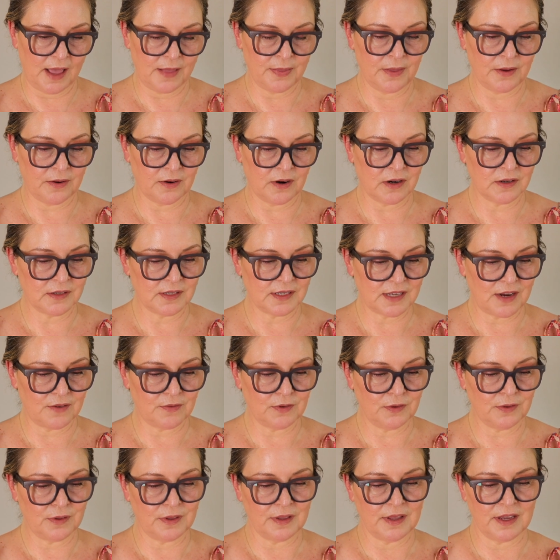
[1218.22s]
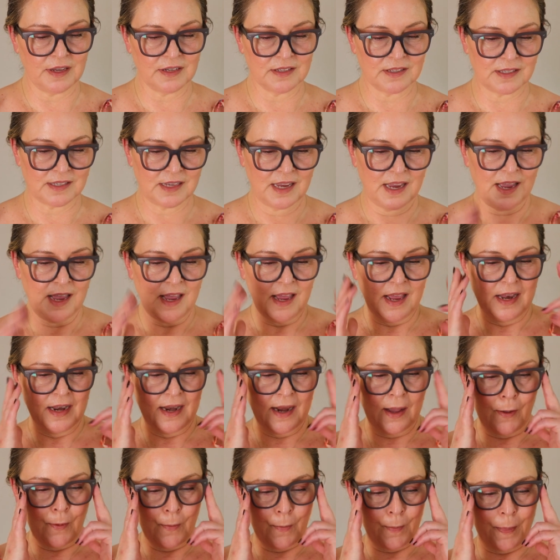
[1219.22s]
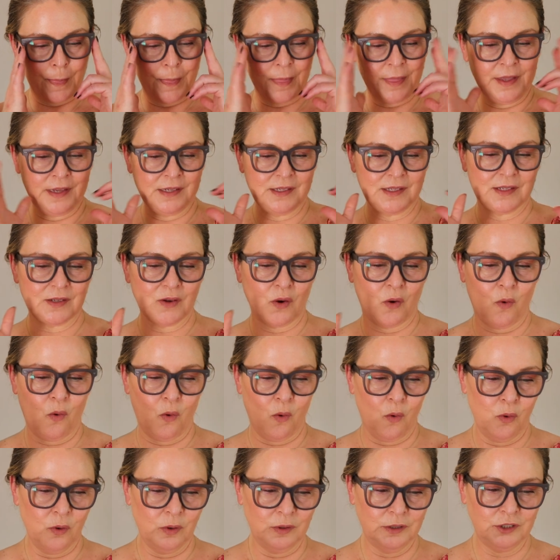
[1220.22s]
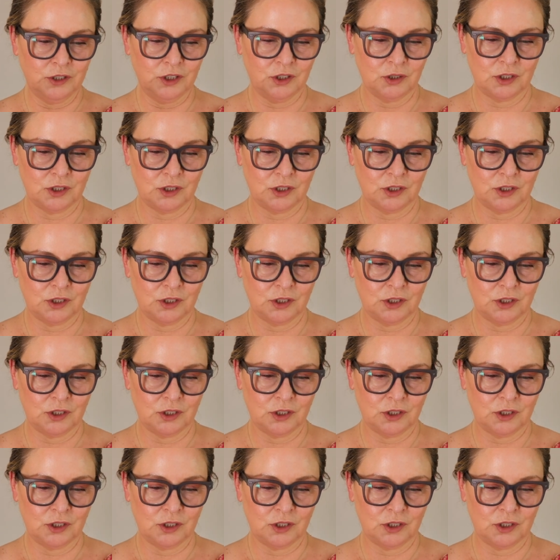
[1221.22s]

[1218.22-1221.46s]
and there are several things. Now, this orange